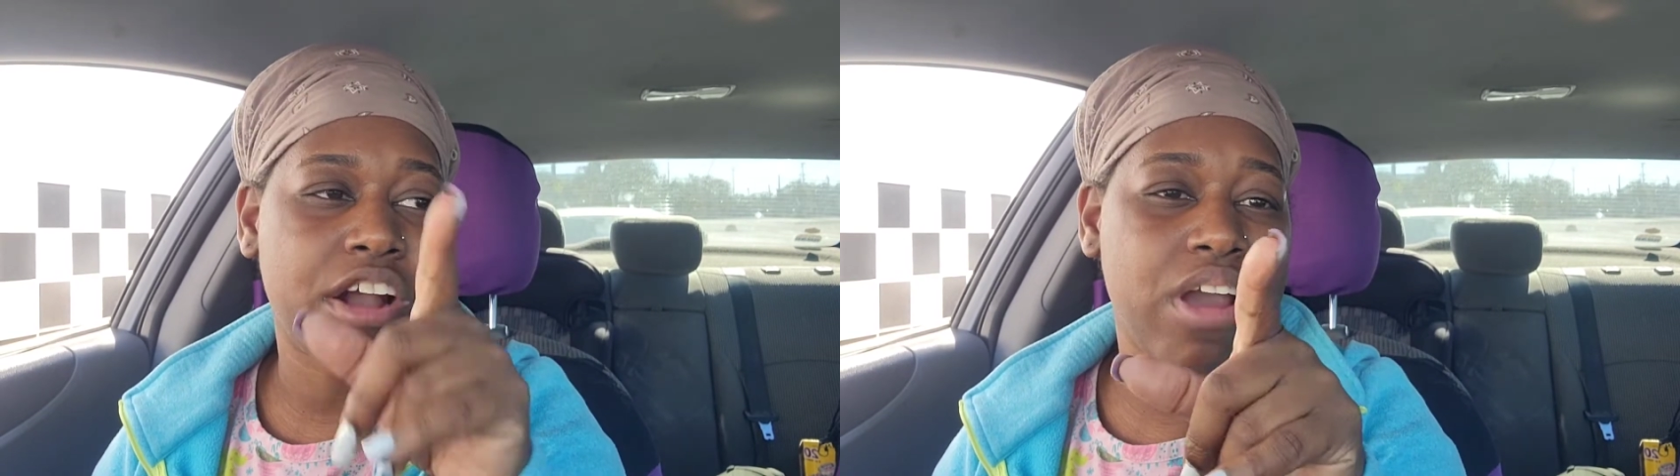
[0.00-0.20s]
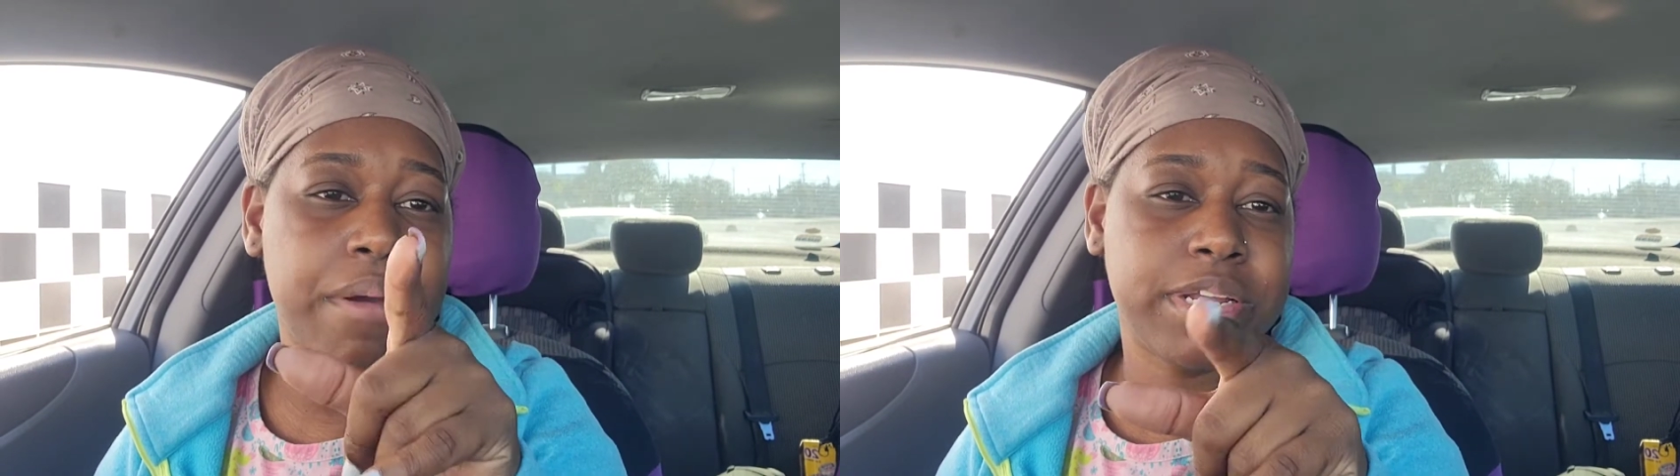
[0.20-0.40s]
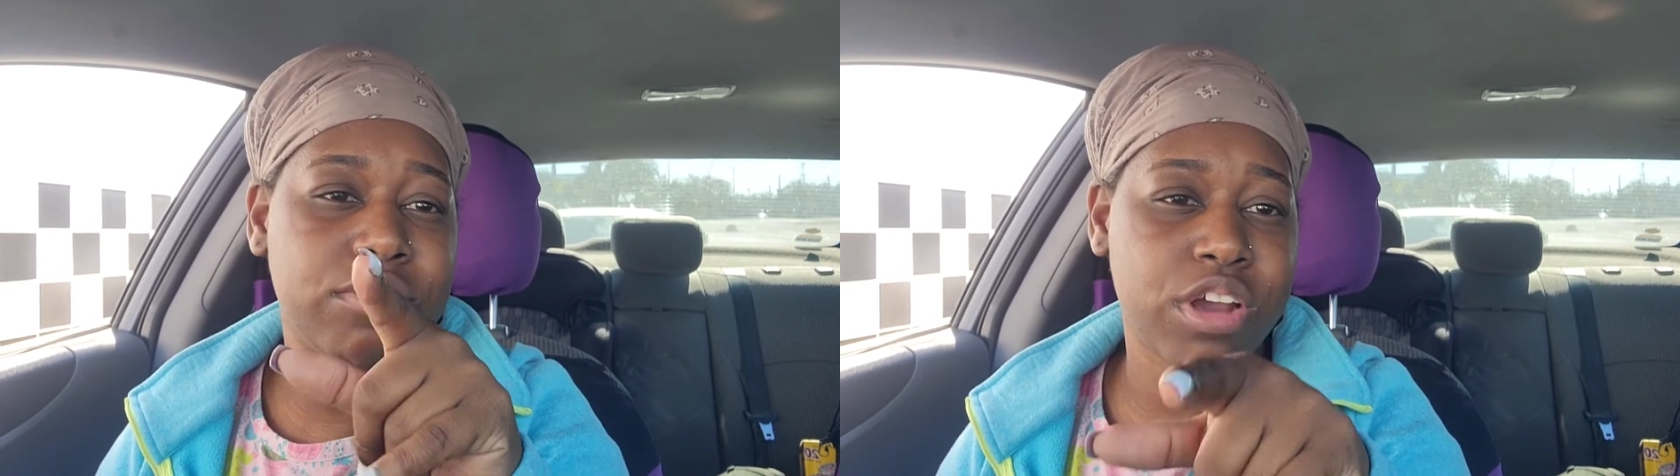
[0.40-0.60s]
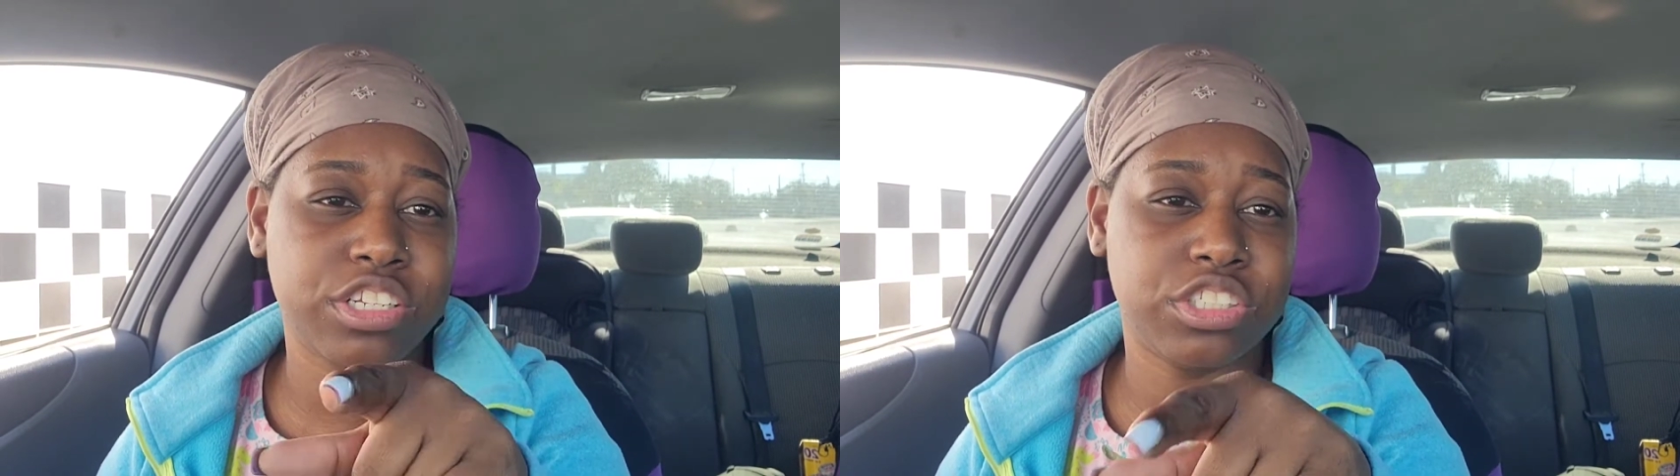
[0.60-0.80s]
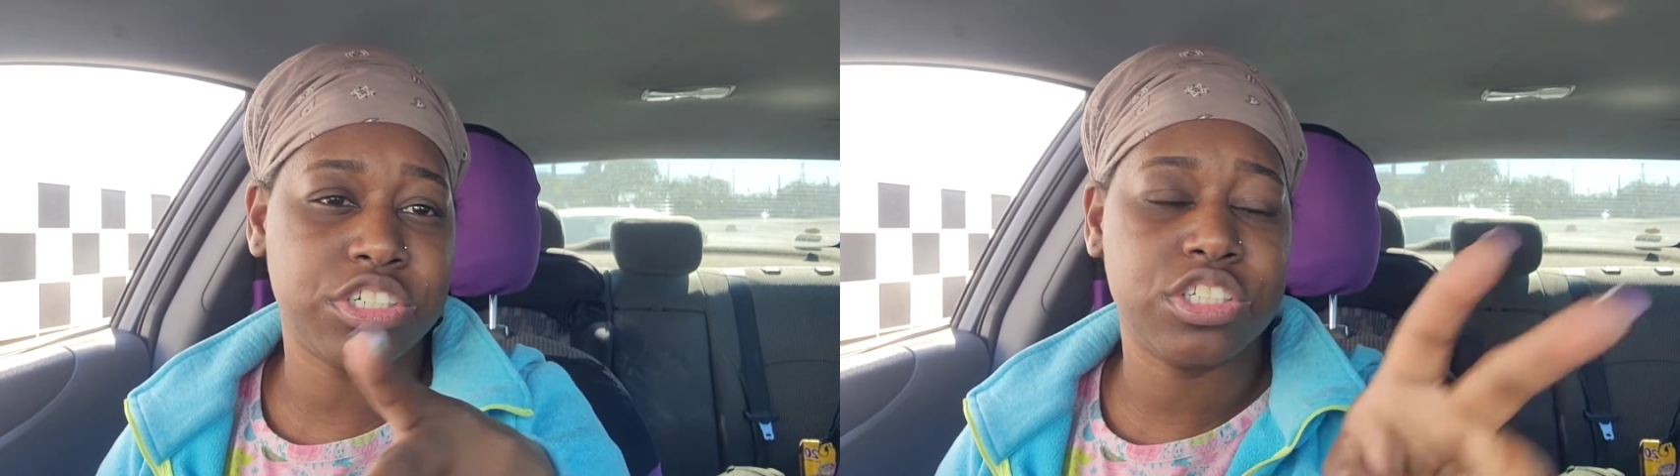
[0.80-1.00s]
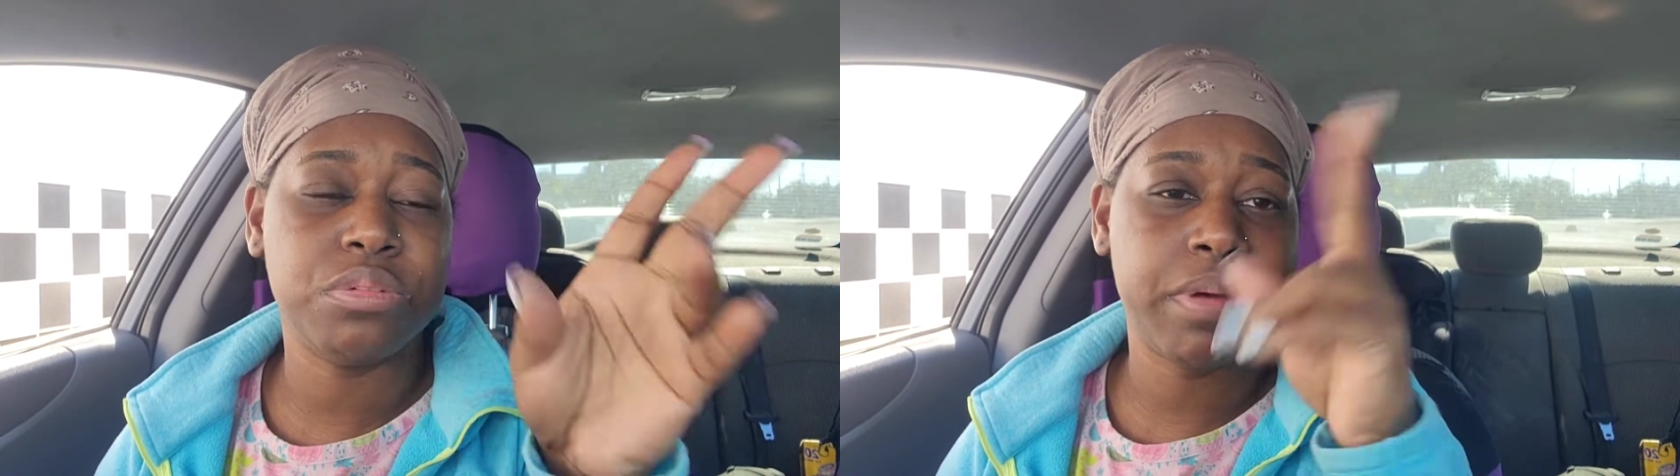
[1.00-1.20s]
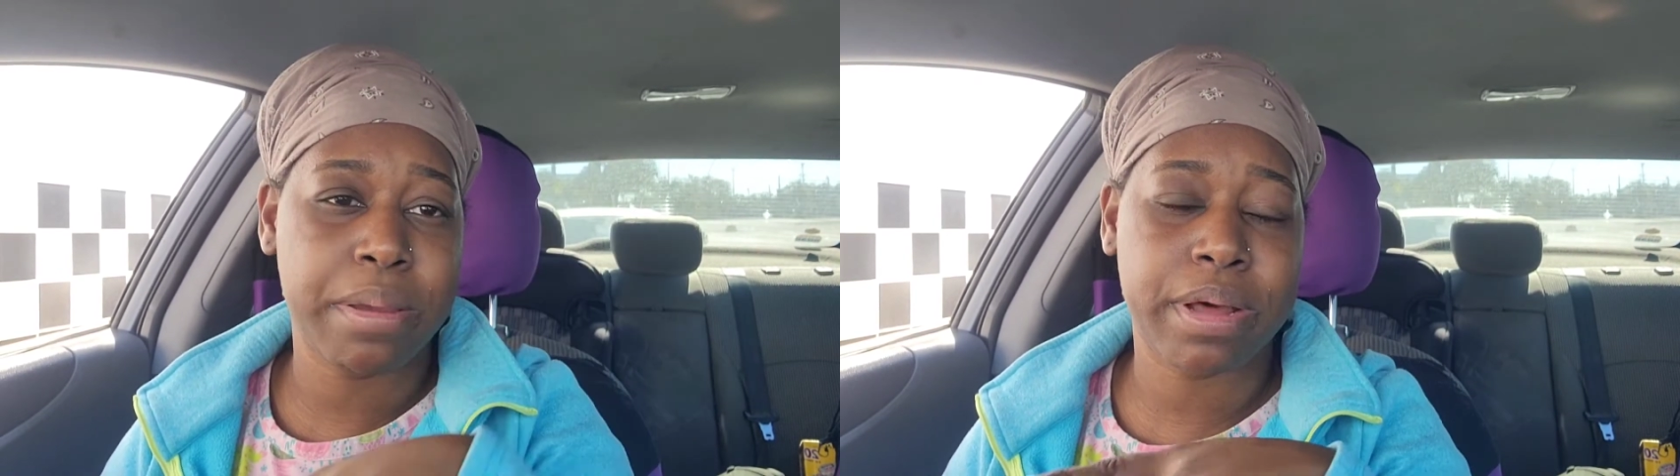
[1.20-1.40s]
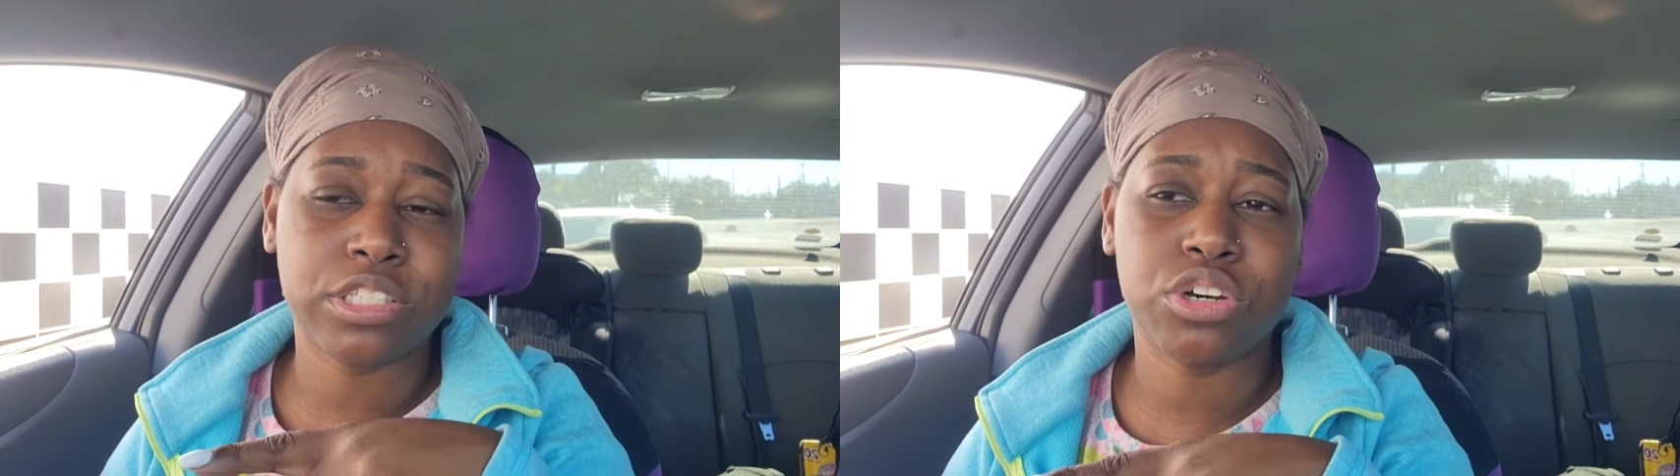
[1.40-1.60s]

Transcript: grabbed at the register to make my